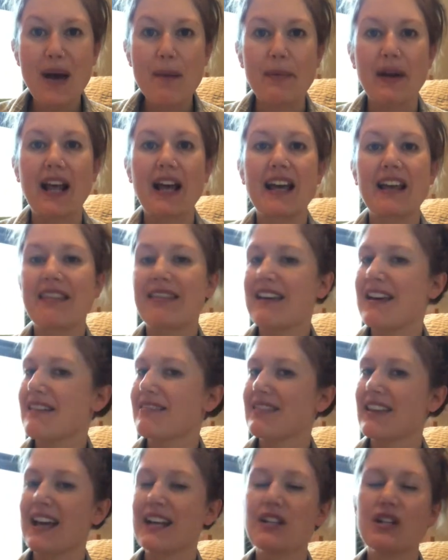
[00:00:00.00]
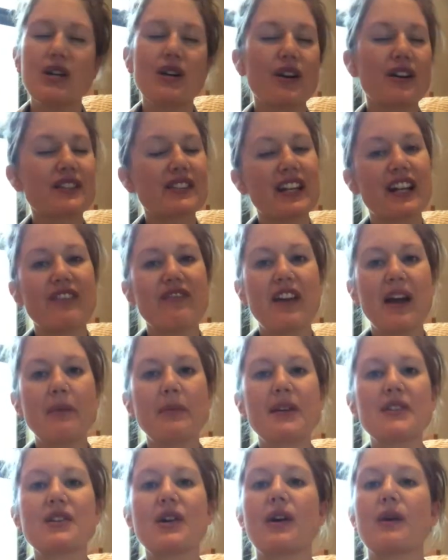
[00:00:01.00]
but I think that New York City
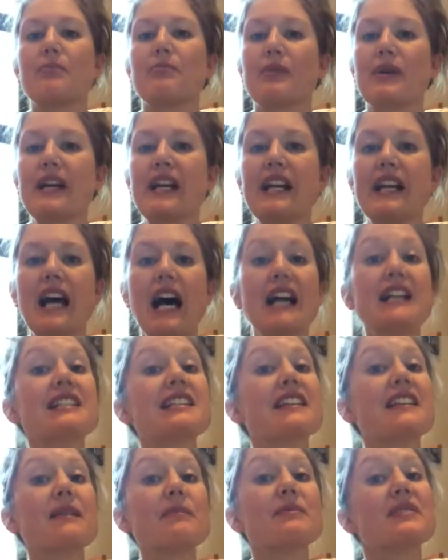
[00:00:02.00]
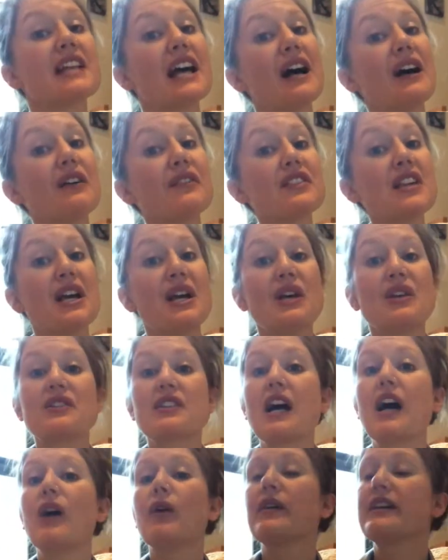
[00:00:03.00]
families are a breed unto themselves,
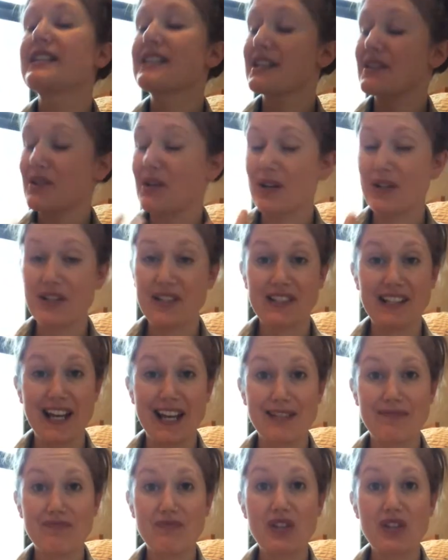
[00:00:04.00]
so it doesn't hurt to say it.